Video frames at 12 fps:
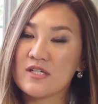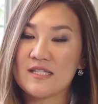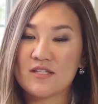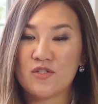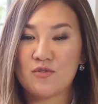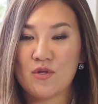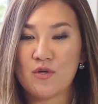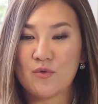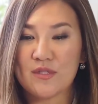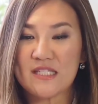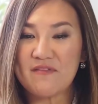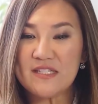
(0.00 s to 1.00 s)
because as you
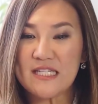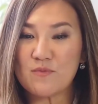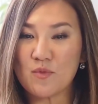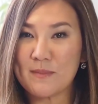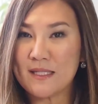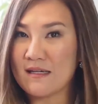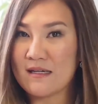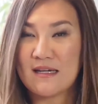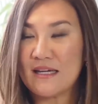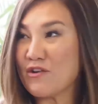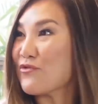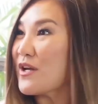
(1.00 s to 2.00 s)
know, the 17 women
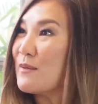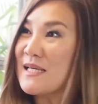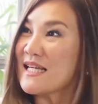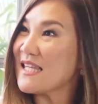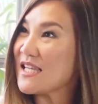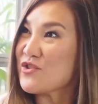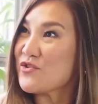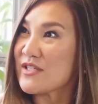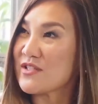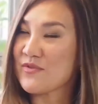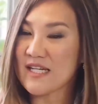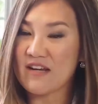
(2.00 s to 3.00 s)
are incredibly
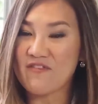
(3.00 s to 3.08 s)
illustrious, right?